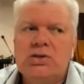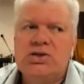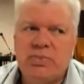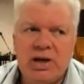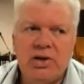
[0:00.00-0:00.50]

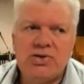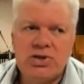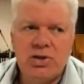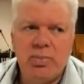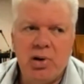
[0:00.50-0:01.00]
Somebody goes
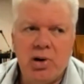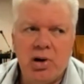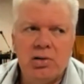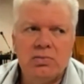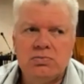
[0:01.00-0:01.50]
to the
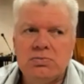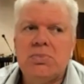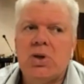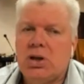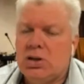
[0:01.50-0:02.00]
bar,
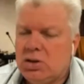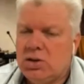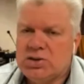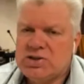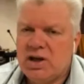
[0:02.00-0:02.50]

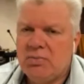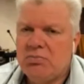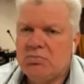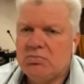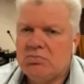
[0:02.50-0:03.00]
hooks up,
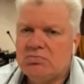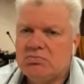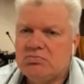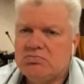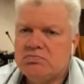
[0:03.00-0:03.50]

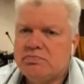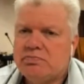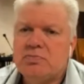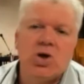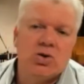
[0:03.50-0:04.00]

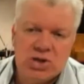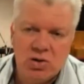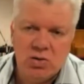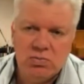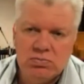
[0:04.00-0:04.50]
goes
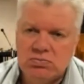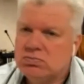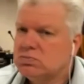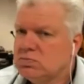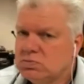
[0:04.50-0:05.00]
home,
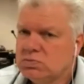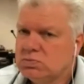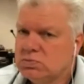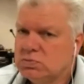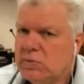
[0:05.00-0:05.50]

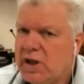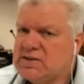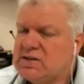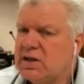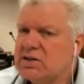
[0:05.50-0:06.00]
has
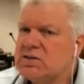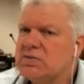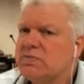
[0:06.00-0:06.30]
sex.